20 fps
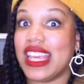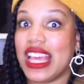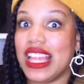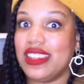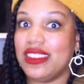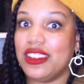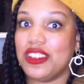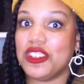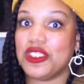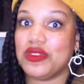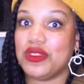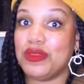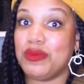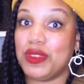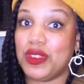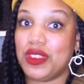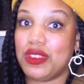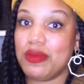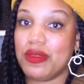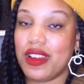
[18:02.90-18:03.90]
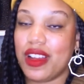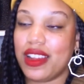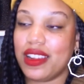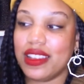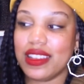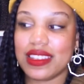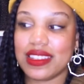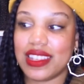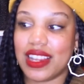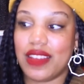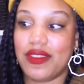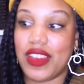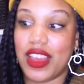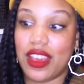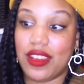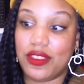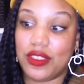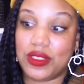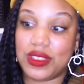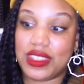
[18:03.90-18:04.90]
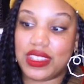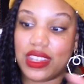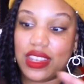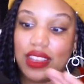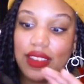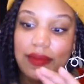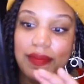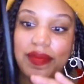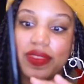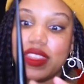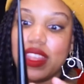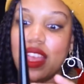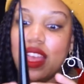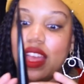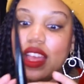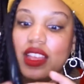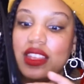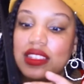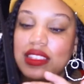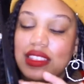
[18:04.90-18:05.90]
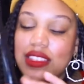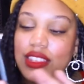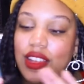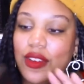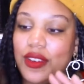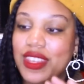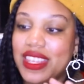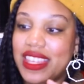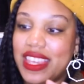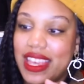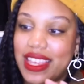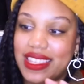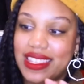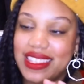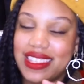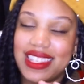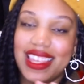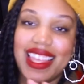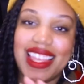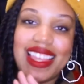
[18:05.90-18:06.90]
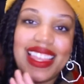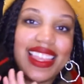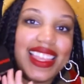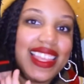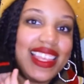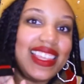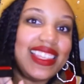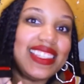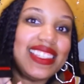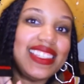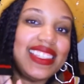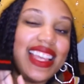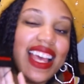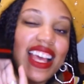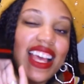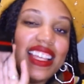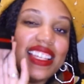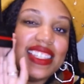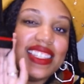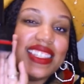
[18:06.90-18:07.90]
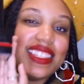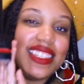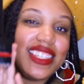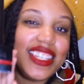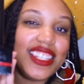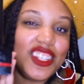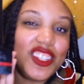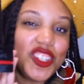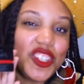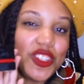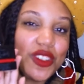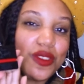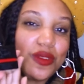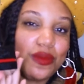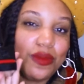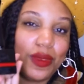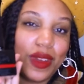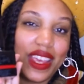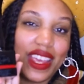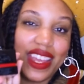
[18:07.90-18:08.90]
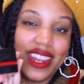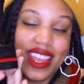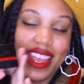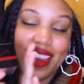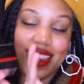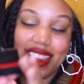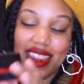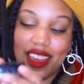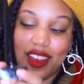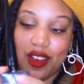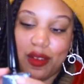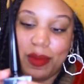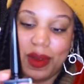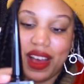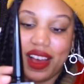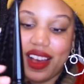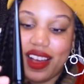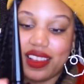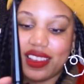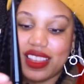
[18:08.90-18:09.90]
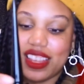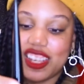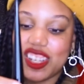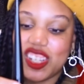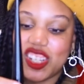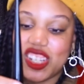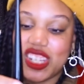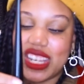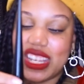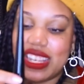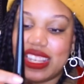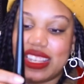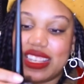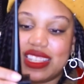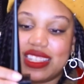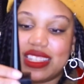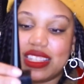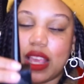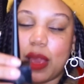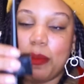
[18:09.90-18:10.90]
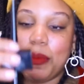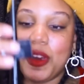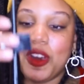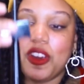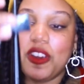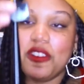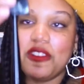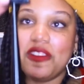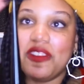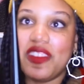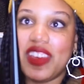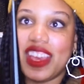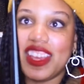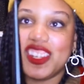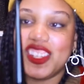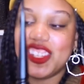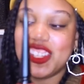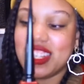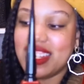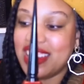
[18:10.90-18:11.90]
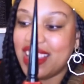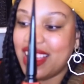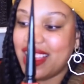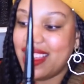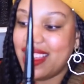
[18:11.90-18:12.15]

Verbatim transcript: luxury beauty products that I've ever seen. So, yes, this signature red nail polish is perfection.